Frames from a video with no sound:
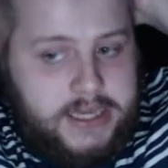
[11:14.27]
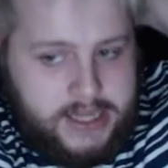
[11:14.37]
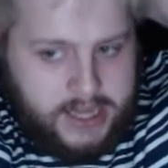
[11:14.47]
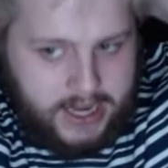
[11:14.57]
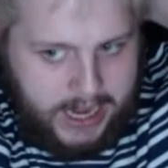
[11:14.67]

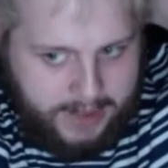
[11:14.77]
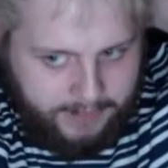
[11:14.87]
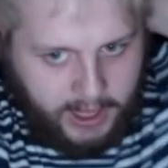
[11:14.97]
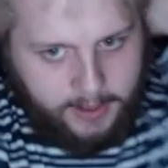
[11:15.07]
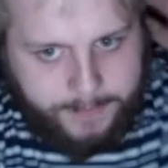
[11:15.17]
and
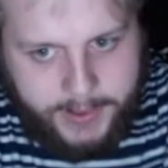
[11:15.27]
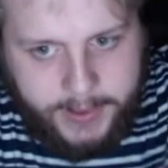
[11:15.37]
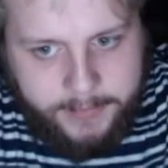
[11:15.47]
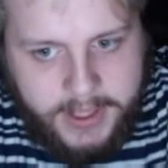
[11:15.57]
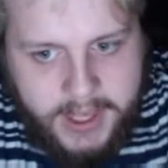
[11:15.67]
level up.
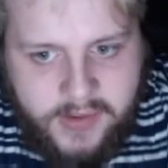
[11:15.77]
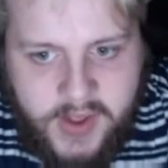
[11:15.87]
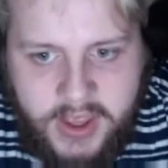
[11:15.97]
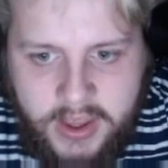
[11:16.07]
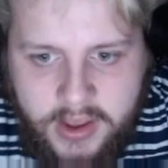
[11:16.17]
I'm
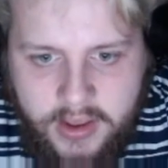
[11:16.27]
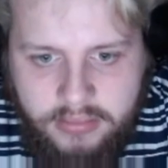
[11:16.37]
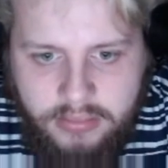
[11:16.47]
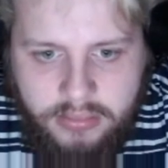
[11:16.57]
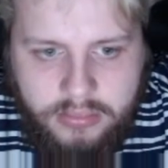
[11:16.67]
guessing
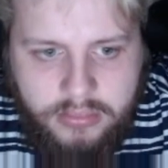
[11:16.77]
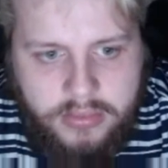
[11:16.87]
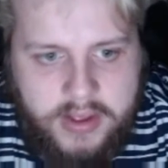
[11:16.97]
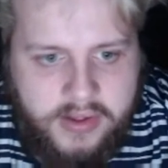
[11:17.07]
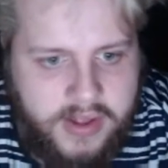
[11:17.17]

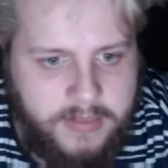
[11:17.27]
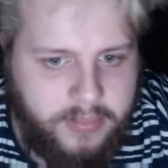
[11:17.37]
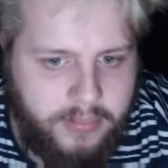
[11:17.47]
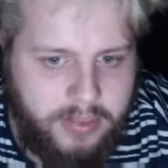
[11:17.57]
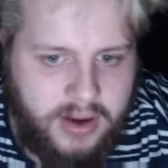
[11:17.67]
they seem
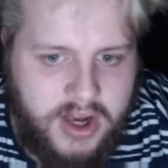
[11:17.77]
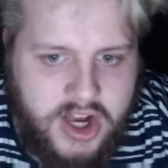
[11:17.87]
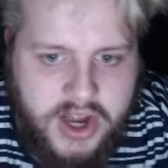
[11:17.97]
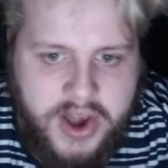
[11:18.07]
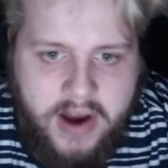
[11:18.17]
pretty
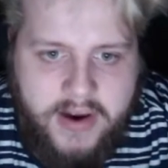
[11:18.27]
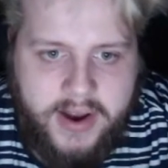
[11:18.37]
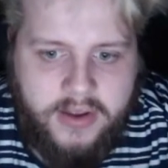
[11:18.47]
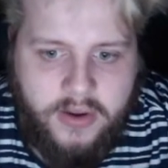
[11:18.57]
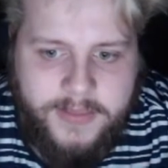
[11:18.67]

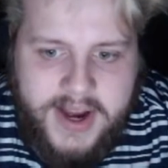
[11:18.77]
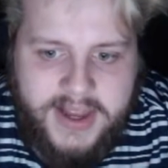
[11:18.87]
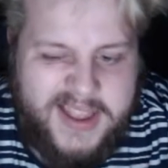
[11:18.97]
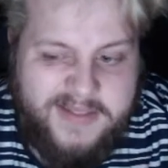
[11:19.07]
generic objectives,